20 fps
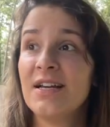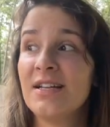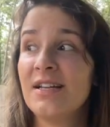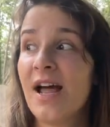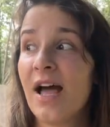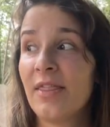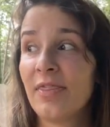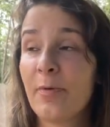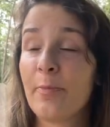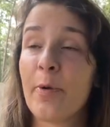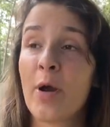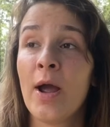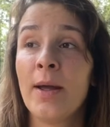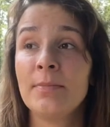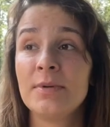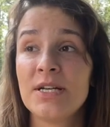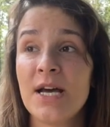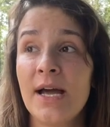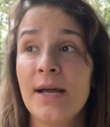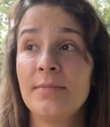not the
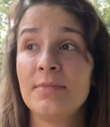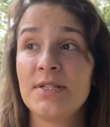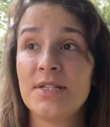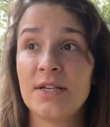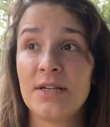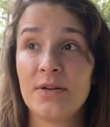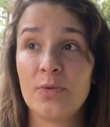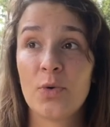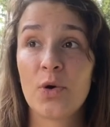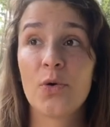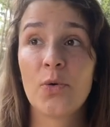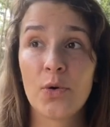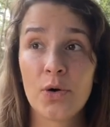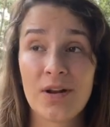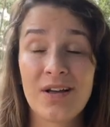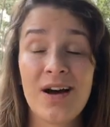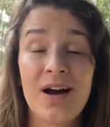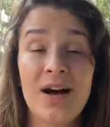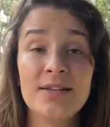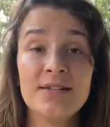prime time to
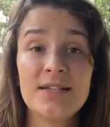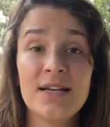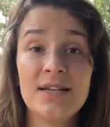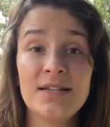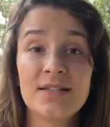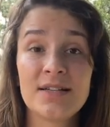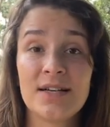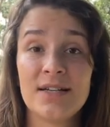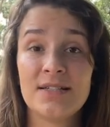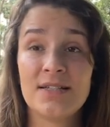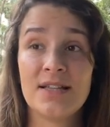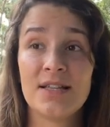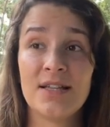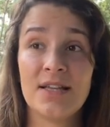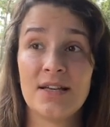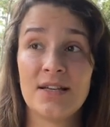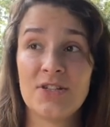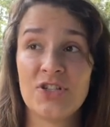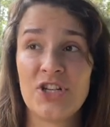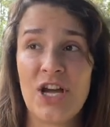record content because of the
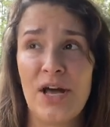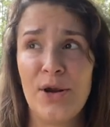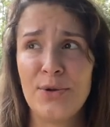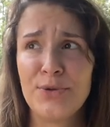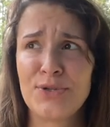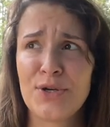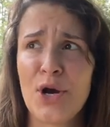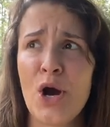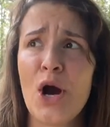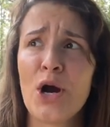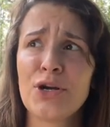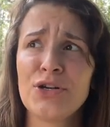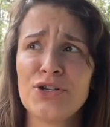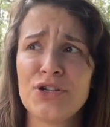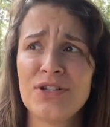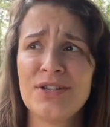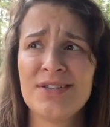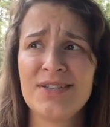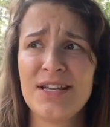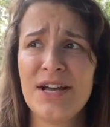shadows are harsh
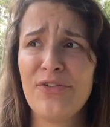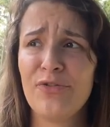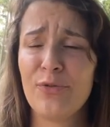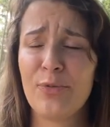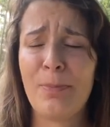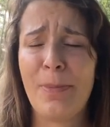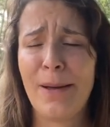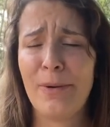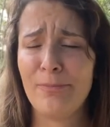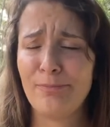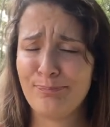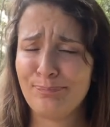and stuff, but